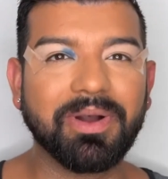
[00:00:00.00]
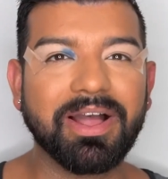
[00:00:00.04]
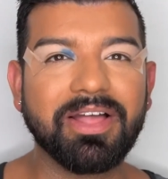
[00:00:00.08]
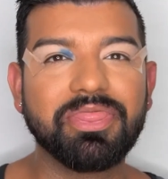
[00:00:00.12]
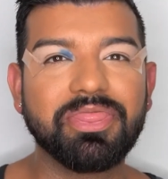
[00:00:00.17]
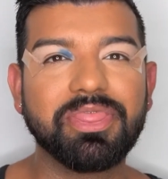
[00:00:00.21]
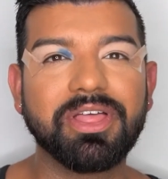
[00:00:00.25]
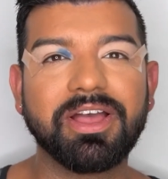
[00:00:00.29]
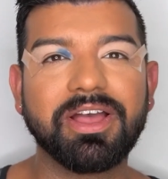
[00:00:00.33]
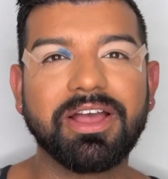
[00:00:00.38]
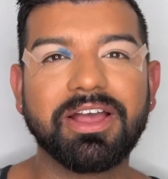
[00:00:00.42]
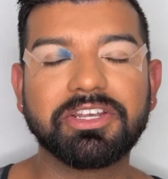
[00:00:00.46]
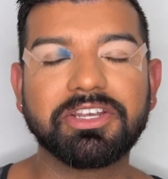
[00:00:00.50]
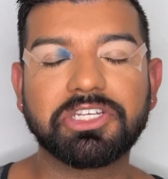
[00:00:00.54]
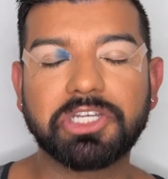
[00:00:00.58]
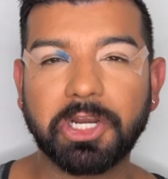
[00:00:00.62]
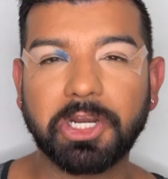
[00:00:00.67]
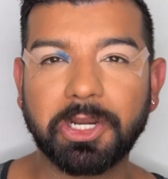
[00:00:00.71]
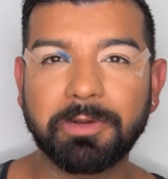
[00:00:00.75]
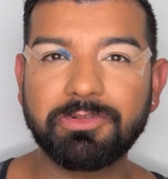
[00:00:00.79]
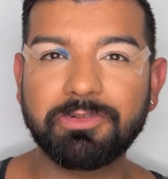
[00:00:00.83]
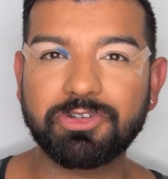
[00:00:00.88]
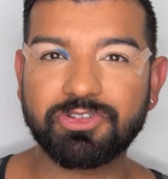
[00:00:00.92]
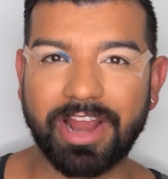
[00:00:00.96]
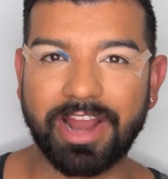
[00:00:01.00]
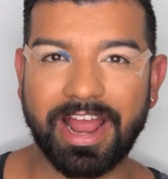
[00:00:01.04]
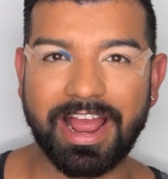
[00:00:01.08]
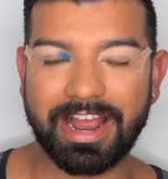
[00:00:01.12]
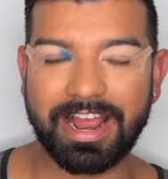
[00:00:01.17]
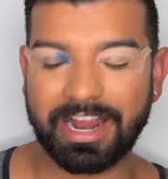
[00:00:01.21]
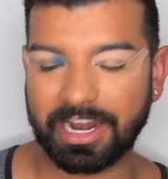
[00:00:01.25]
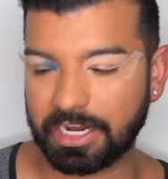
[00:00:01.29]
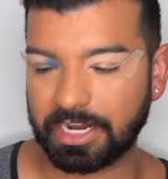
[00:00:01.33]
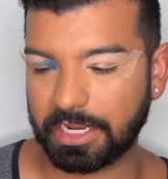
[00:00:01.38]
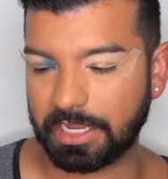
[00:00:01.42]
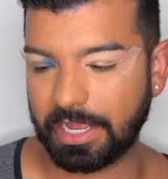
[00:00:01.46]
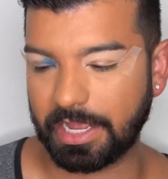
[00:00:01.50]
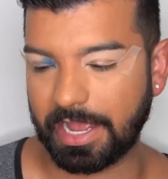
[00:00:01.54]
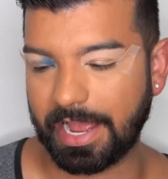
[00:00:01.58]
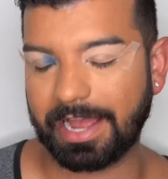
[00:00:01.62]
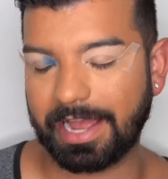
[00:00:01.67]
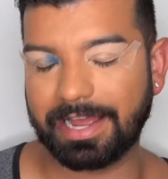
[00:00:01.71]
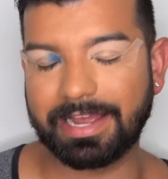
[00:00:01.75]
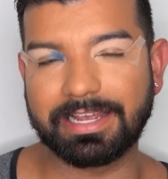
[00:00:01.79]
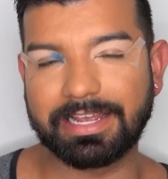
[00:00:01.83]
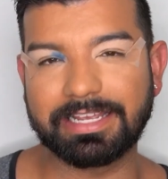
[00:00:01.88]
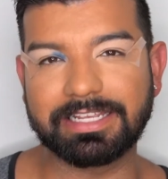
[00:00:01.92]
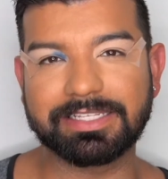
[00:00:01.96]
the term drag
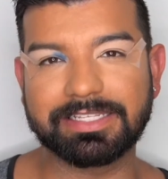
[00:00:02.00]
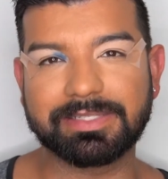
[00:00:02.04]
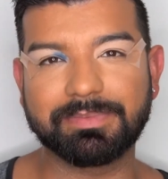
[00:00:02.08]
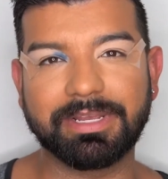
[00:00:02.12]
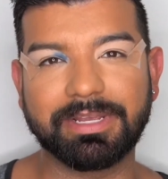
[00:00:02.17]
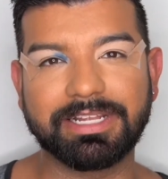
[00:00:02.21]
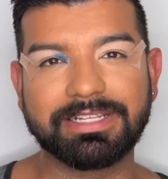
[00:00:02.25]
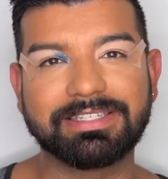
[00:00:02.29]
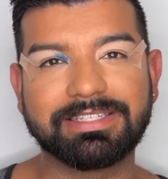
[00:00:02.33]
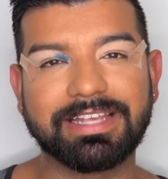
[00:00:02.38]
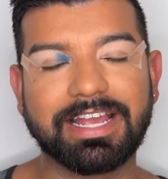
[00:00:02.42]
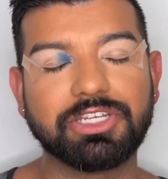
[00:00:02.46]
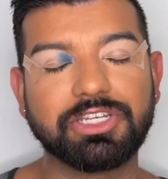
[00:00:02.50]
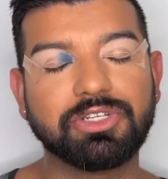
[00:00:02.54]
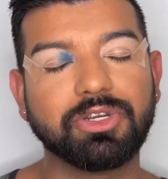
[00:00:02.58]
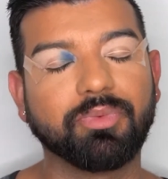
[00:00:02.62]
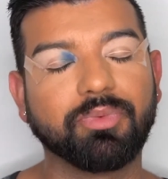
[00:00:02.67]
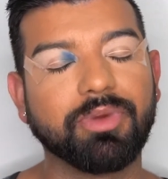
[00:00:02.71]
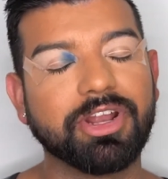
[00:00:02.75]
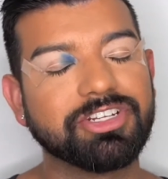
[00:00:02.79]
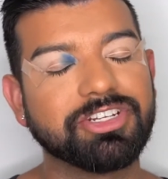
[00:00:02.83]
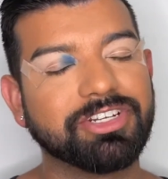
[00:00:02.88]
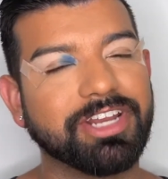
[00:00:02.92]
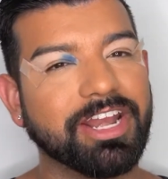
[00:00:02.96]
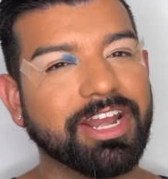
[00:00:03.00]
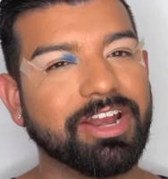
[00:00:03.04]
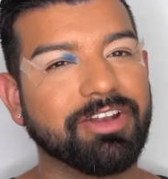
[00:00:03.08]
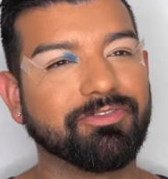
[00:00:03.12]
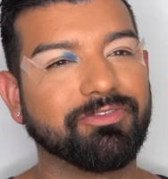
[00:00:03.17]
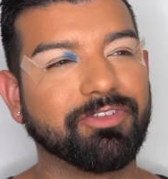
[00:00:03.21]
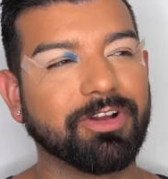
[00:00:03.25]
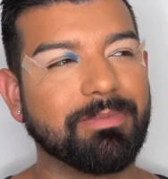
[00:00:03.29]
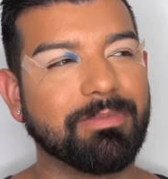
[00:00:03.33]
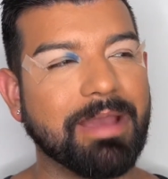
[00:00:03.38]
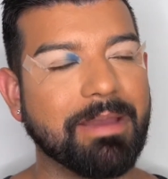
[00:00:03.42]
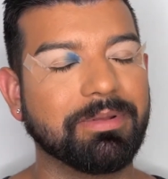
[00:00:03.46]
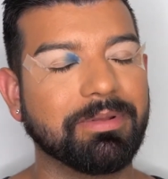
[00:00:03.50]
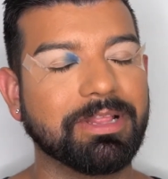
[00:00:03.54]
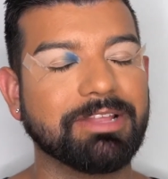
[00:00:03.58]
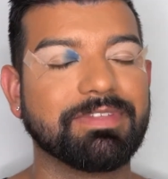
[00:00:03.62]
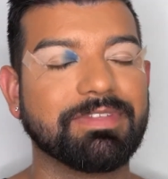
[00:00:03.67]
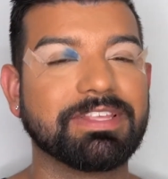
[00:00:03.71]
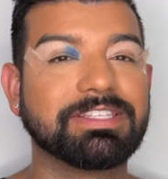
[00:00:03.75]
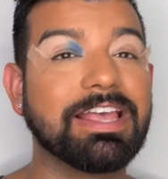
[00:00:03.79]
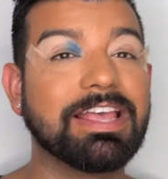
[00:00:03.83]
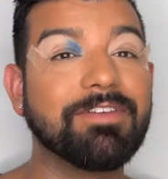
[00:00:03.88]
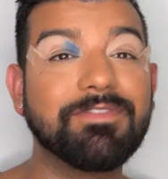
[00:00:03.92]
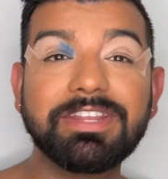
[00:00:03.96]
has been said to originated from, I believe,
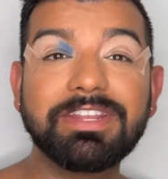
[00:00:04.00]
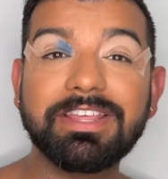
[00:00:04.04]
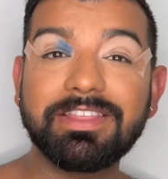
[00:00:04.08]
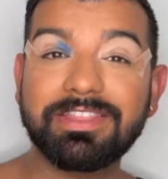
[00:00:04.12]
the 17th